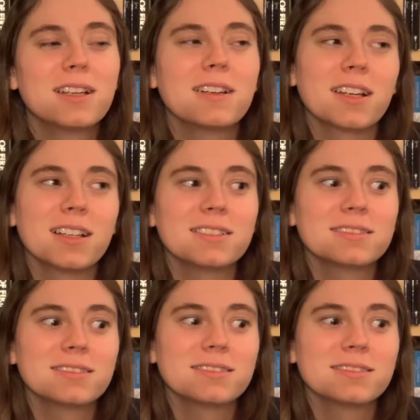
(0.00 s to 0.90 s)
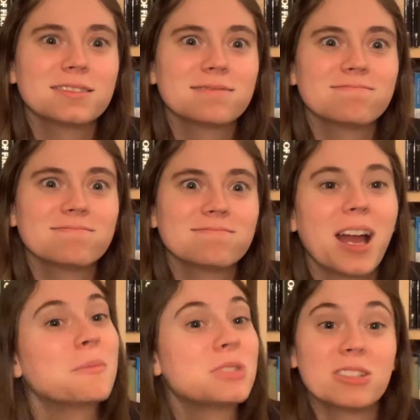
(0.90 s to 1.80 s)
Okay.
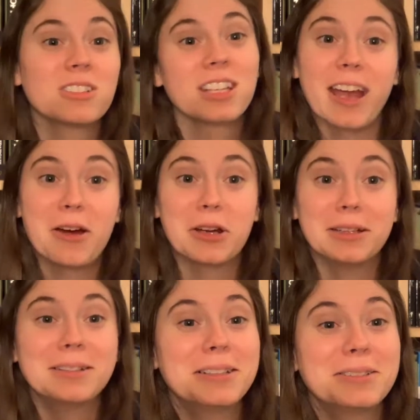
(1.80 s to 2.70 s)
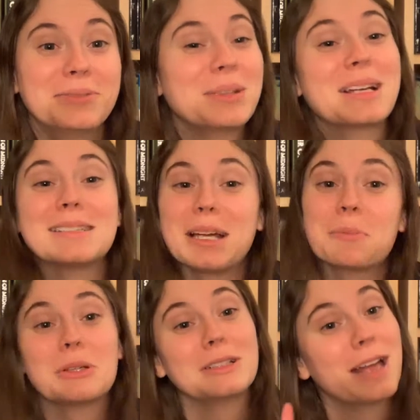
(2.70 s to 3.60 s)
I'm still gonna count it because I
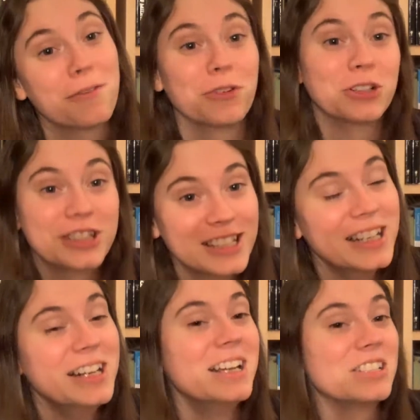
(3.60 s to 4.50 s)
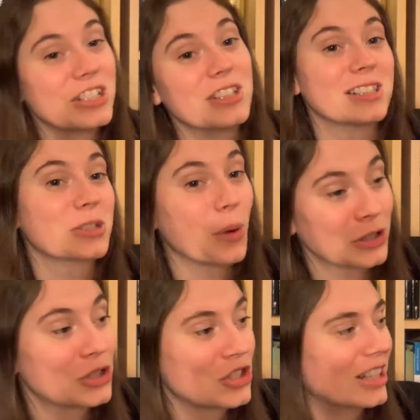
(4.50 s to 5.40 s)
put in effort into this
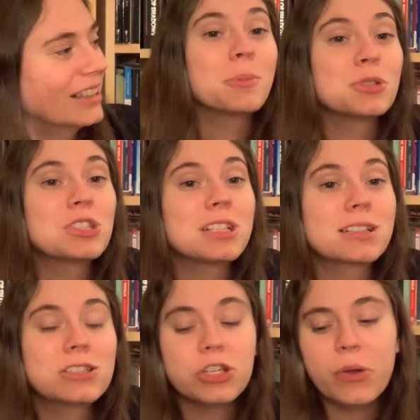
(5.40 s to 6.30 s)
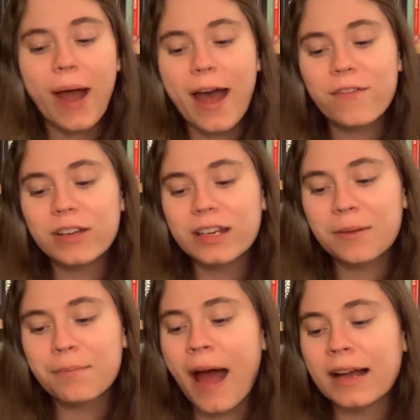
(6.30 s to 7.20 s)
question. Number six, do you have
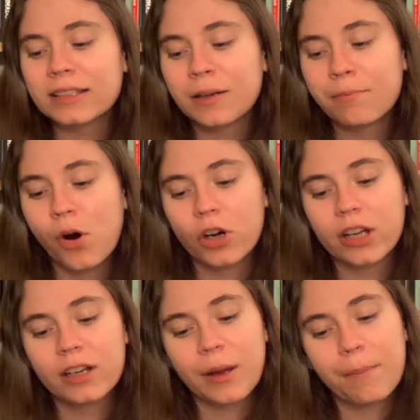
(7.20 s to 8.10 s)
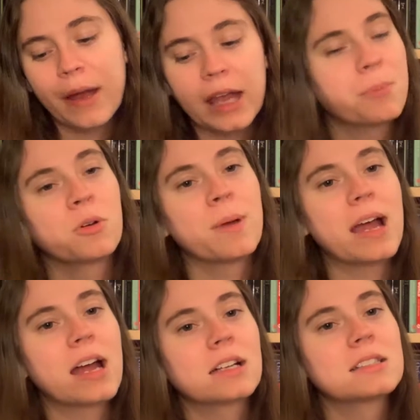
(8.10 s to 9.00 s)
any mass market
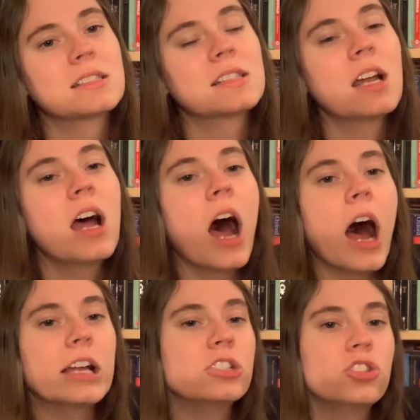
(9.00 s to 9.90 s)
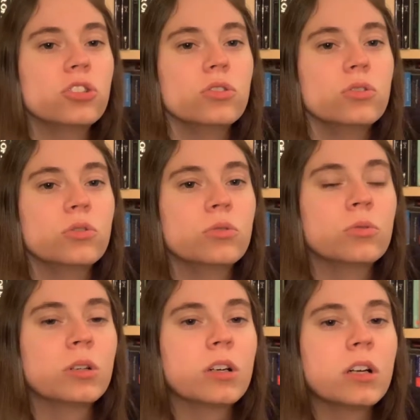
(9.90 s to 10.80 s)
paperbacks? I
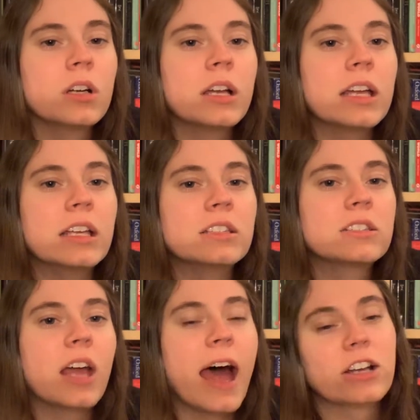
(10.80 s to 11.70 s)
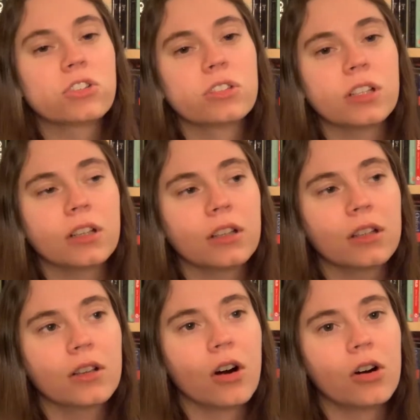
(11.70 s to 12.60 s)
do. It's
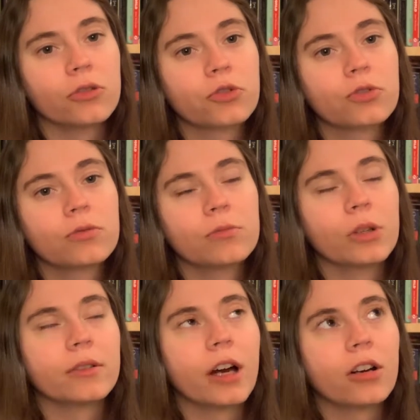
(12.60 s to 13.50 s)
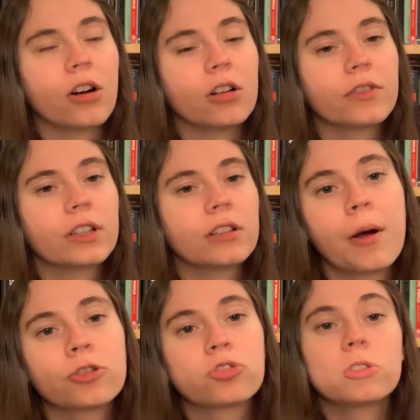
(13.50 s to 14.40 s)
actually all, well, not all of it,
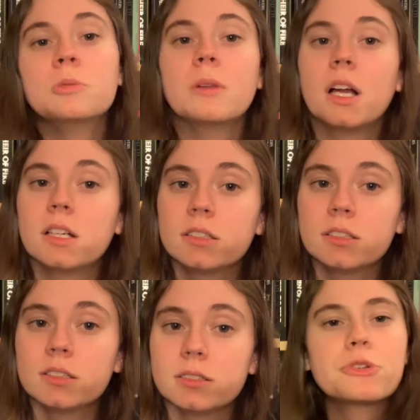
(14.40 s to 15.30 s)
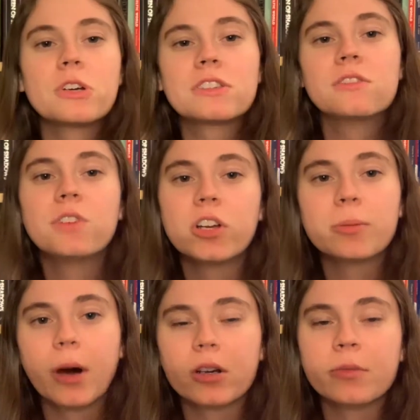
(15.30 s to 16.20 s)
True Blood, which are at the very
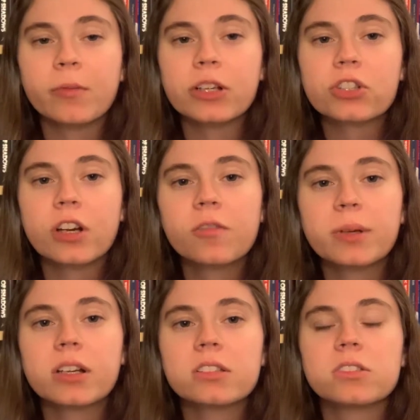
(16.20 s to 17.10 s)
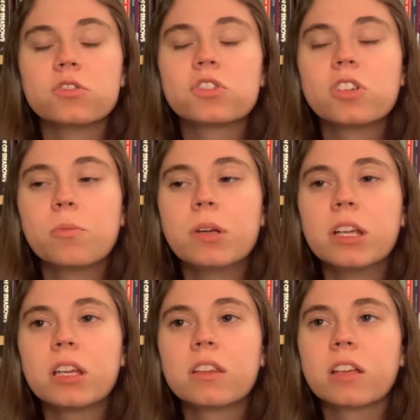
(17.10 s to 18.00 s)
bottom of my shelf because there's so
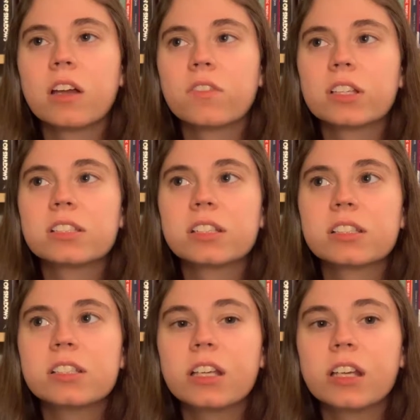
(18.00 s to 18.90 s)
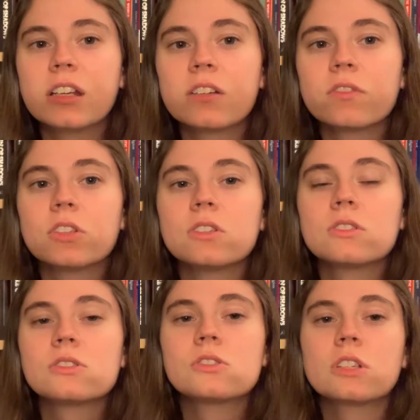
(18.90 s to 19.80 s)
many. I think I have like sixteen of the
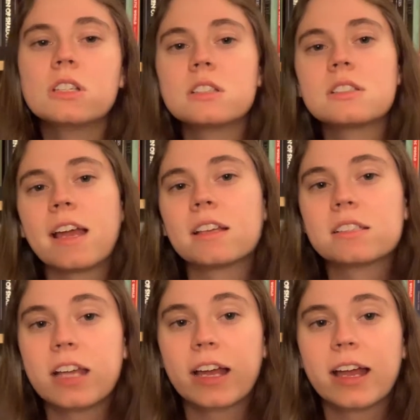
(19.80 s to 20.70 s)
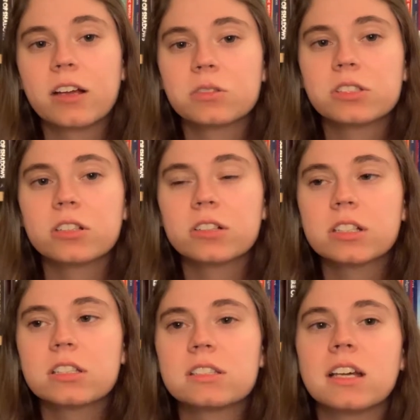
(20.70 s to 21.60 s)
Sookie Stackhouse
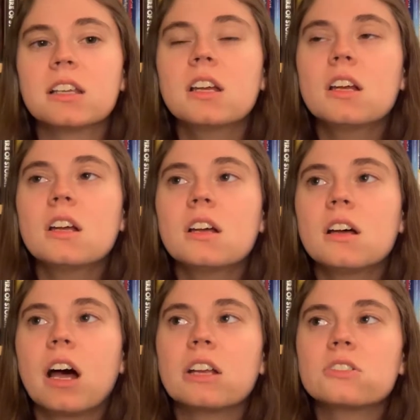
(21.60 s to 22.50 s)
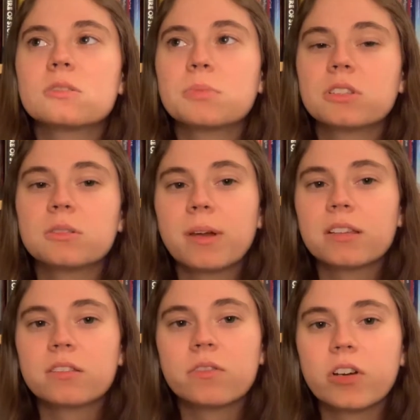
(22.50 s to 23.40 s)
series that I just put them
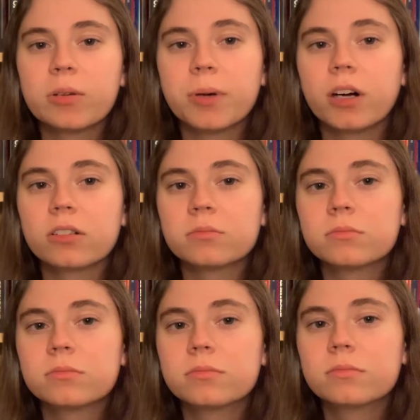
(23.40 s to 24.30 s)
at the very bottom